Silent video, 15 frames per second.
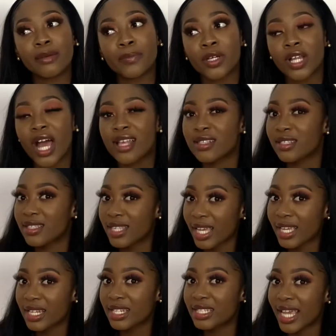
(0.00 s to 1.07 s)
but as a
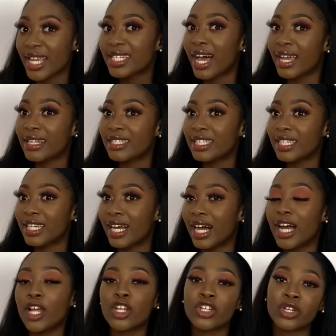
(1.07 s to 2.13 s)
second date idea,
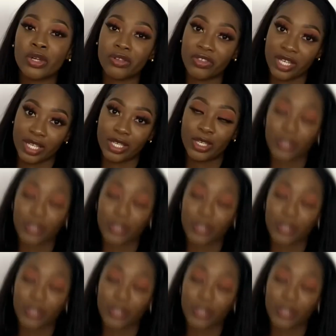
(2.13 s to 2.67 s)
no thank you.